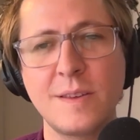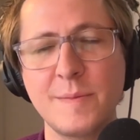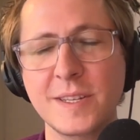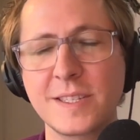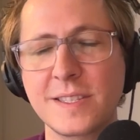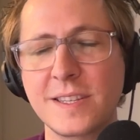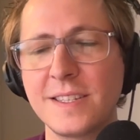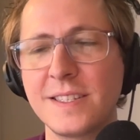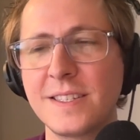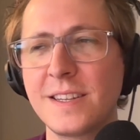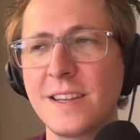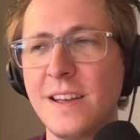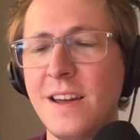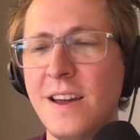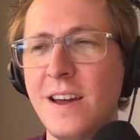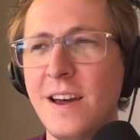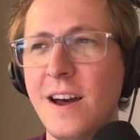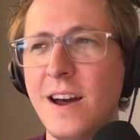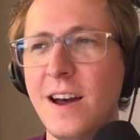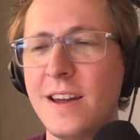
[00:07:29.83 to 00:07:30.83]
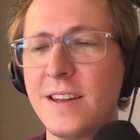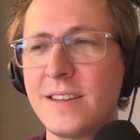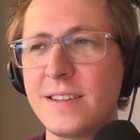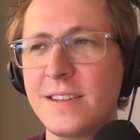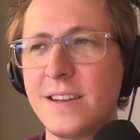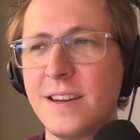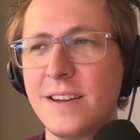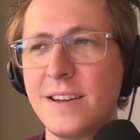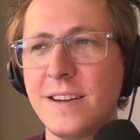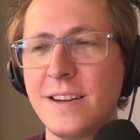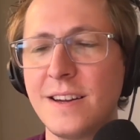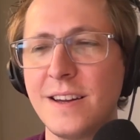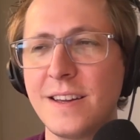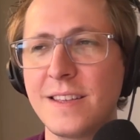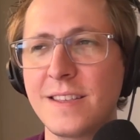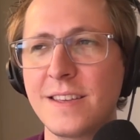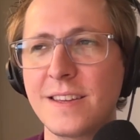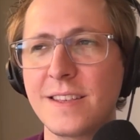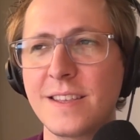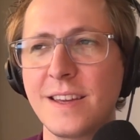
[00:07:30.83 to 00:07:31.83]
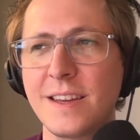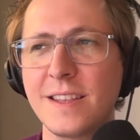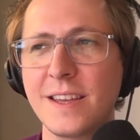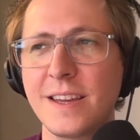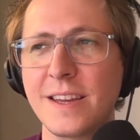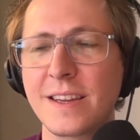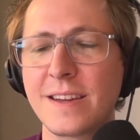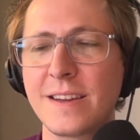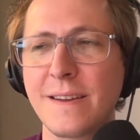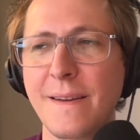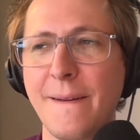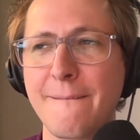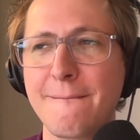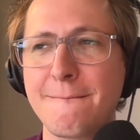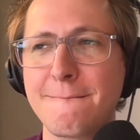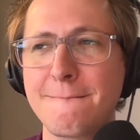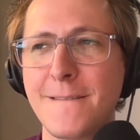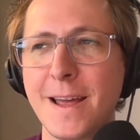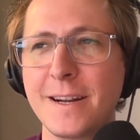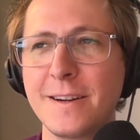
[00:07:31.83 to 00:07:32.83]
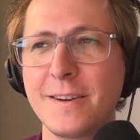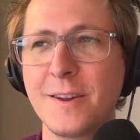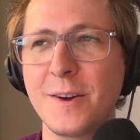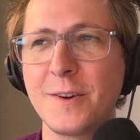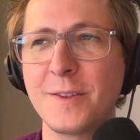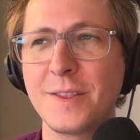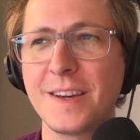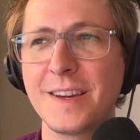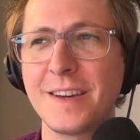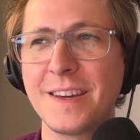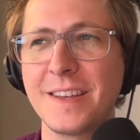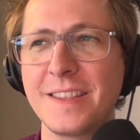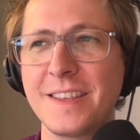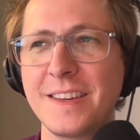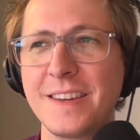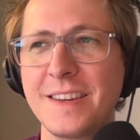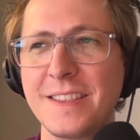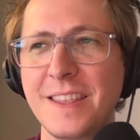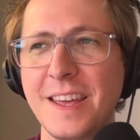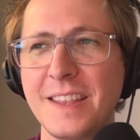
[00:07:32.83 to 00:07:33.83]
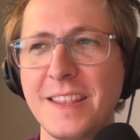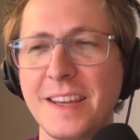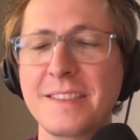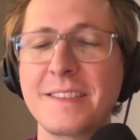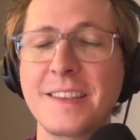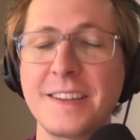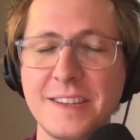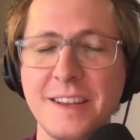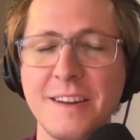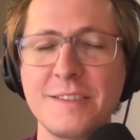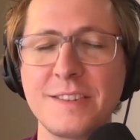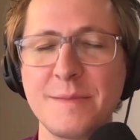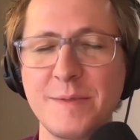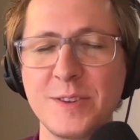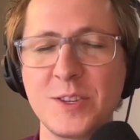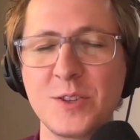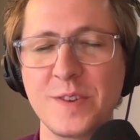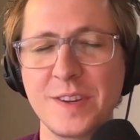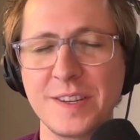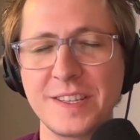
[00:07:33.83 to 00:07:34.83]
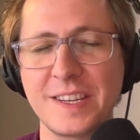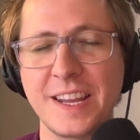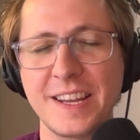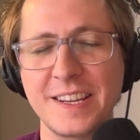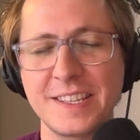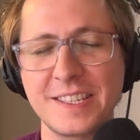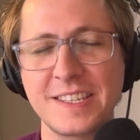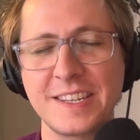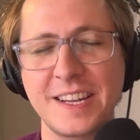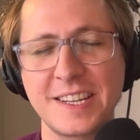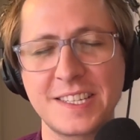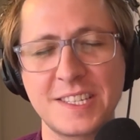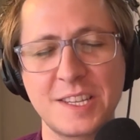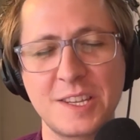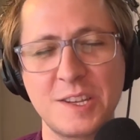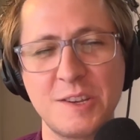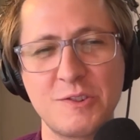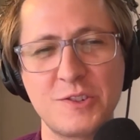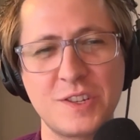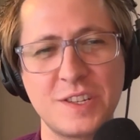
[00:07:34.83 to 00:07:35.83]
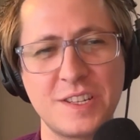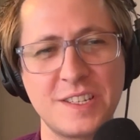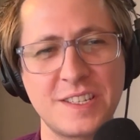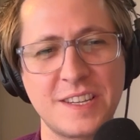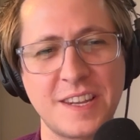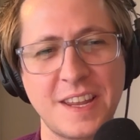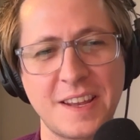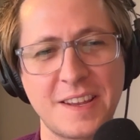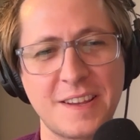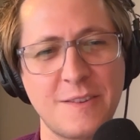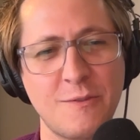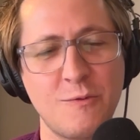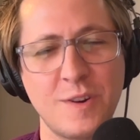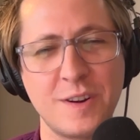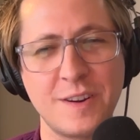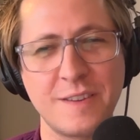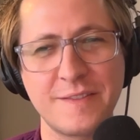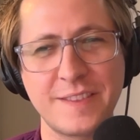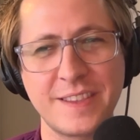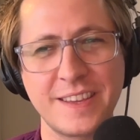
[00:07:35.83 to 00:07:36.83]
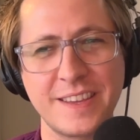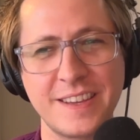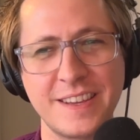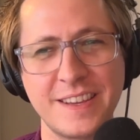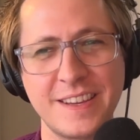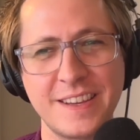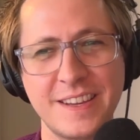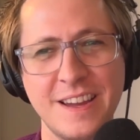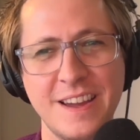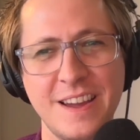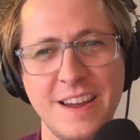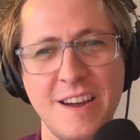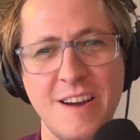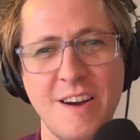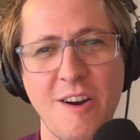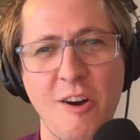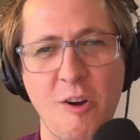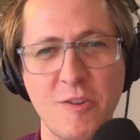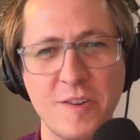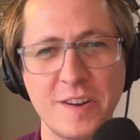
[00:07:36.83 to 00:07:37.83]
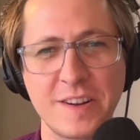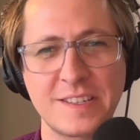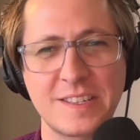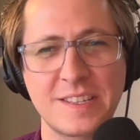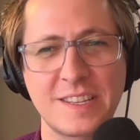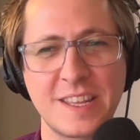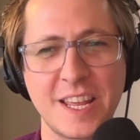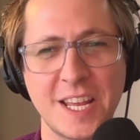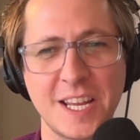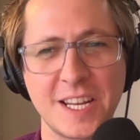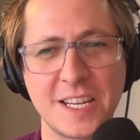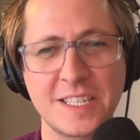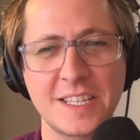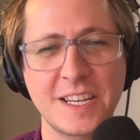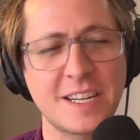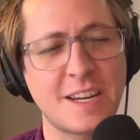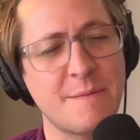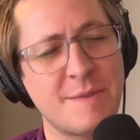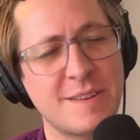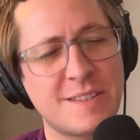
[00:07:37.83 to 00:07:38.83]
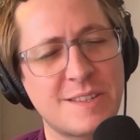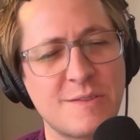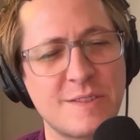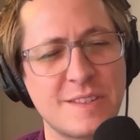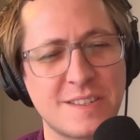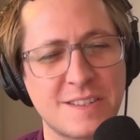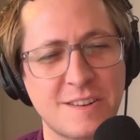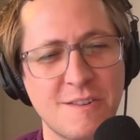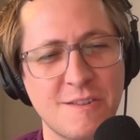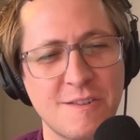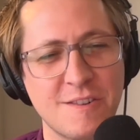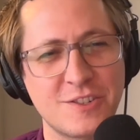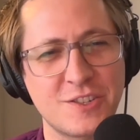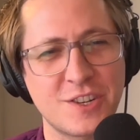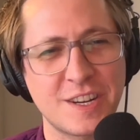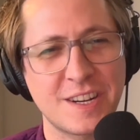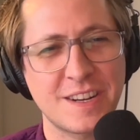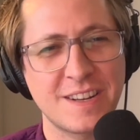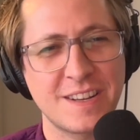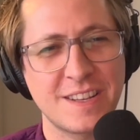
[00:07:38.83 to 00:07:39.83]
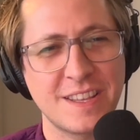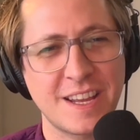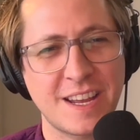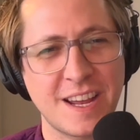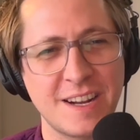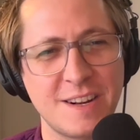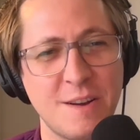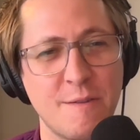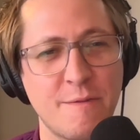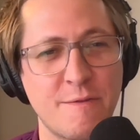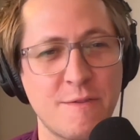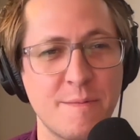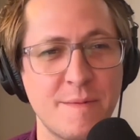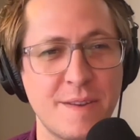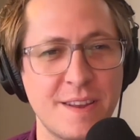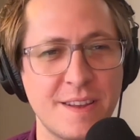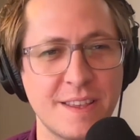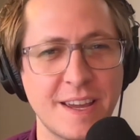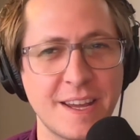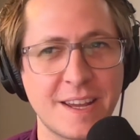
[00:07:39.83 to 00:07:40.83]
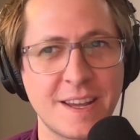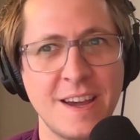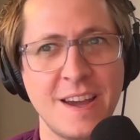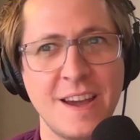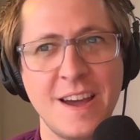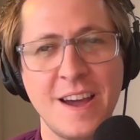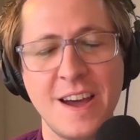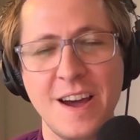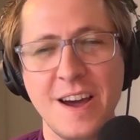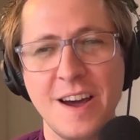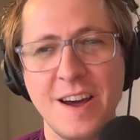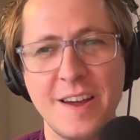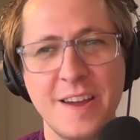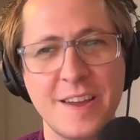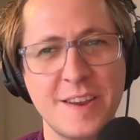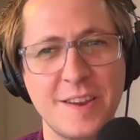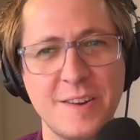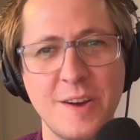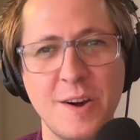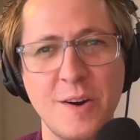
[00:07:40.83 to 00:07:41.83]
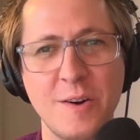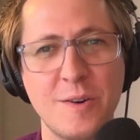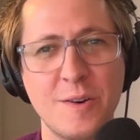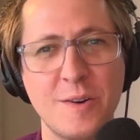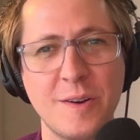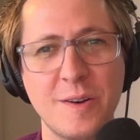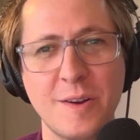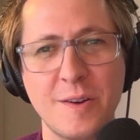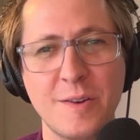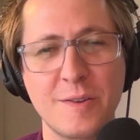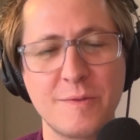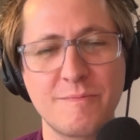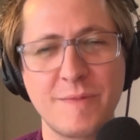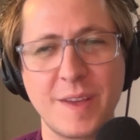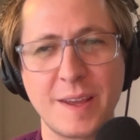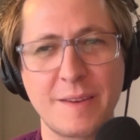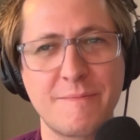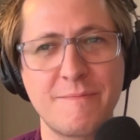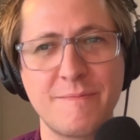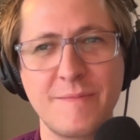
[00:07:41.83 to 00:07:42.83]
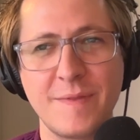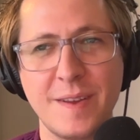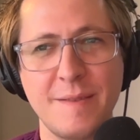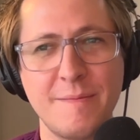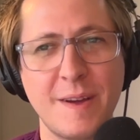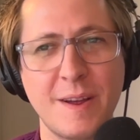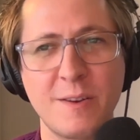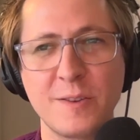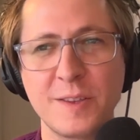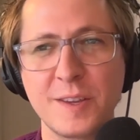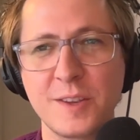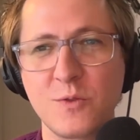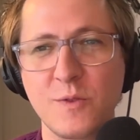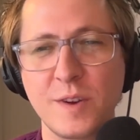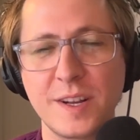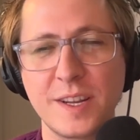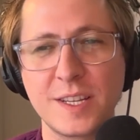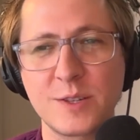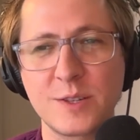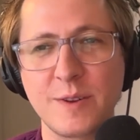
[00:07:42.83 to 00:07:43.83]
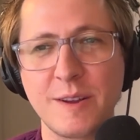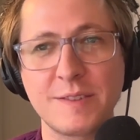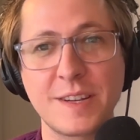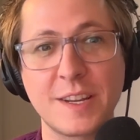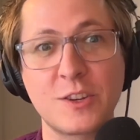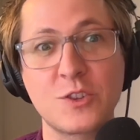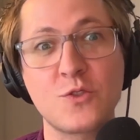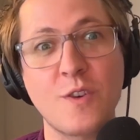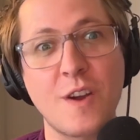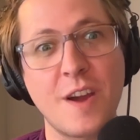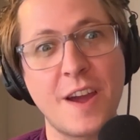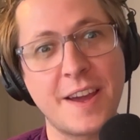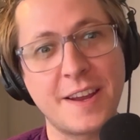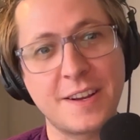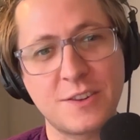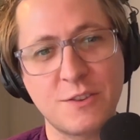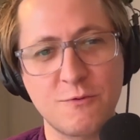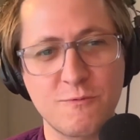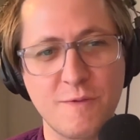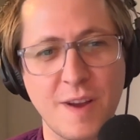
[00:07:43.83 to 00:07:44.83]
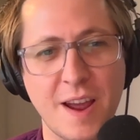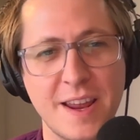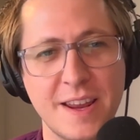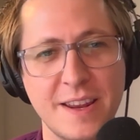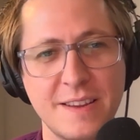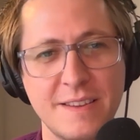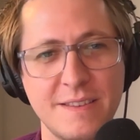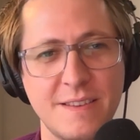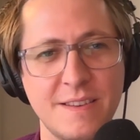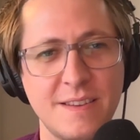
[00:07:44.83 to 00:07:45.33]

That makes sense. I think that like, I don't know, that like the delta between taste and execution is like one of the hardest things, and can be so discouraging. Like I know for me, like, you know, like in my early 20s when I was like trying to write,